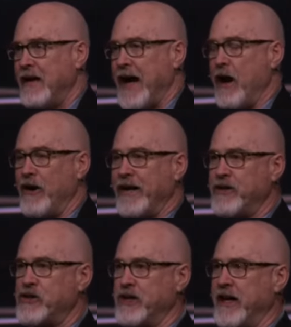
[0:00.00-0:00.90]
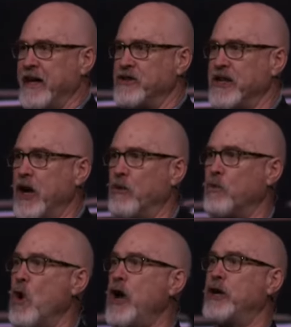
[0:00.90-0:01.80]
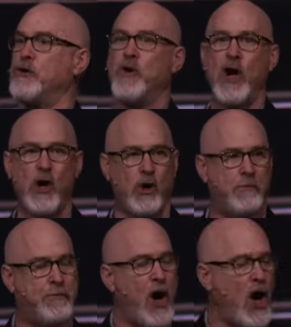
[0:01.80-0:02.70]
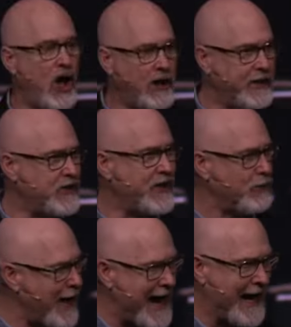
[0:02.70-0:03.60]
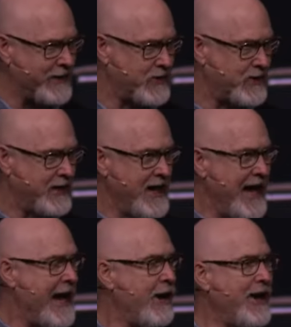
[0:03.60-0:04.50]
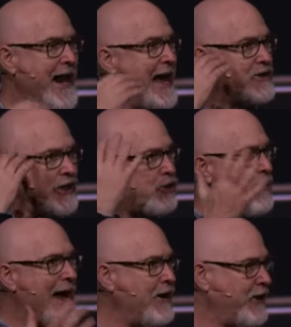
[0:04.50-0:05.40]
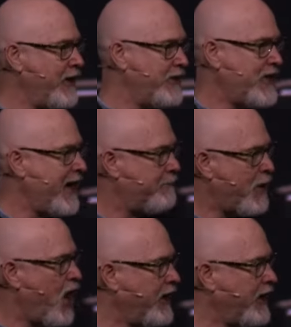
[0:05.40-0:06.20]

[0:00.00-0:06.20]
Herod is, is in a royal robe. Paul is in rags. Herod has a crown on his head. Paul